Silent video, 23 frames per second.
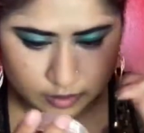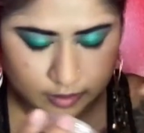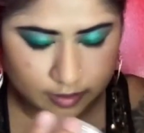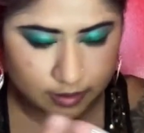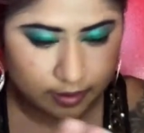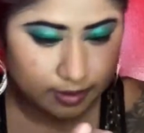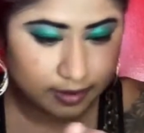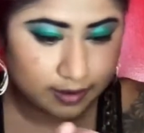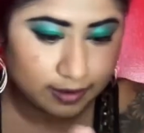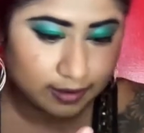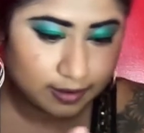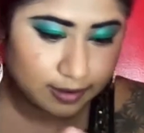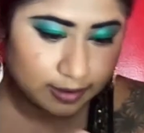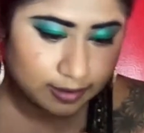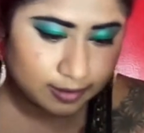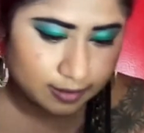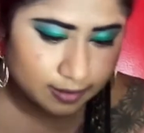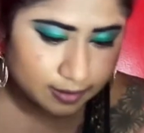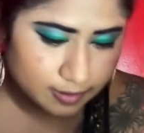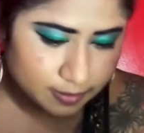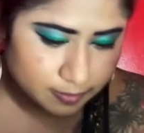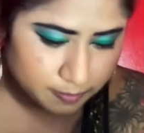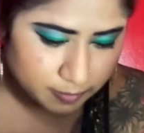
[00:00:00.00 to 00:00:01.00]
Can't get
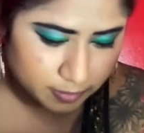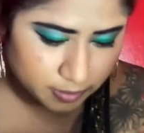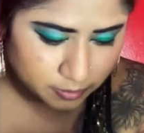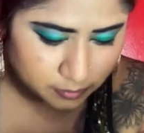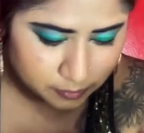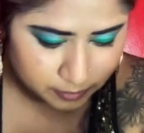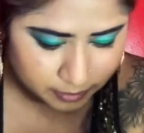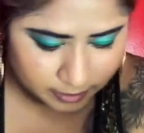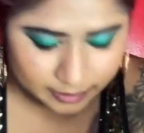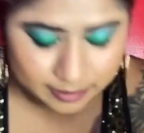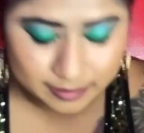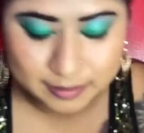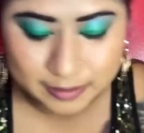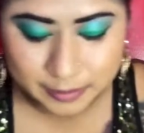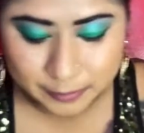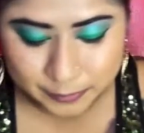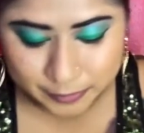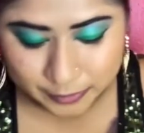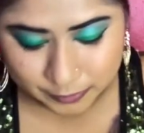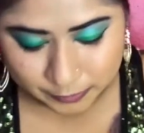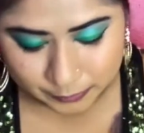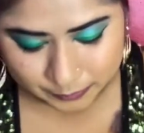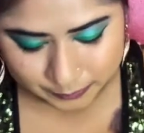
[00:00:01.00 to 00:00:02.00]
this. Okay, there we
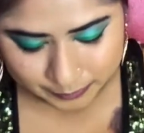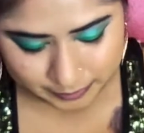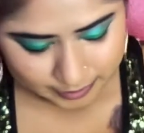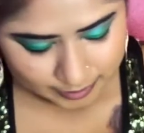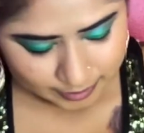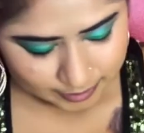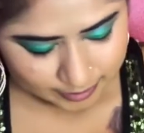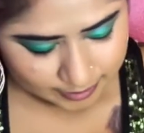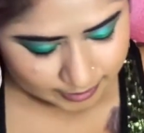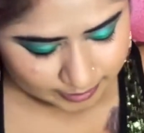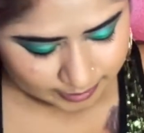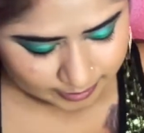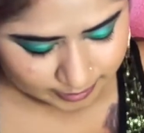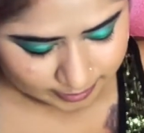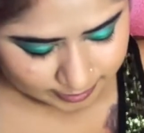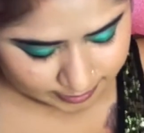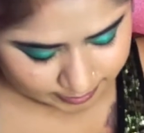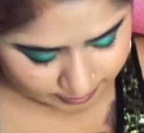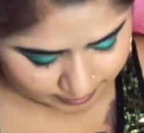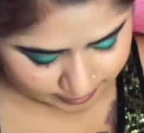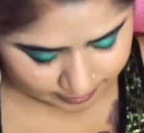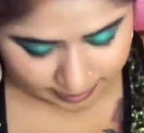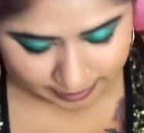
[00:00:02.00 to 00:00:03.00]
go.
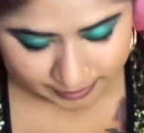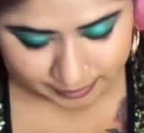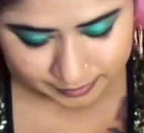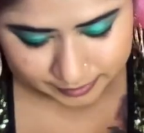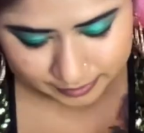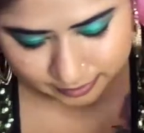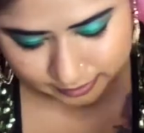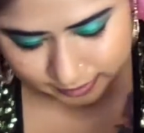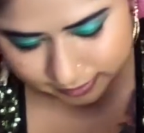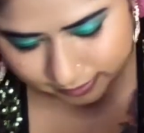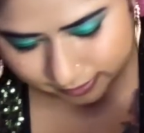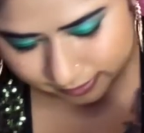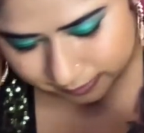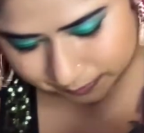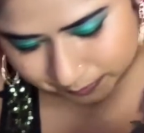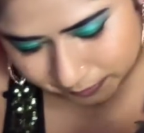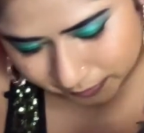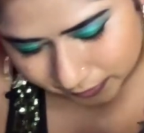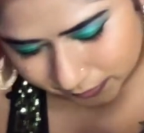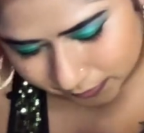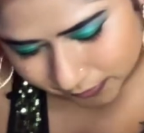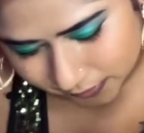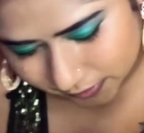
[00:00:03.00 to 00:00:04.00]
I couldn't get the
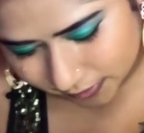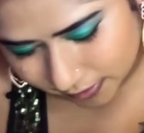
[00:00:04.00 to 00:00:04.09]
powder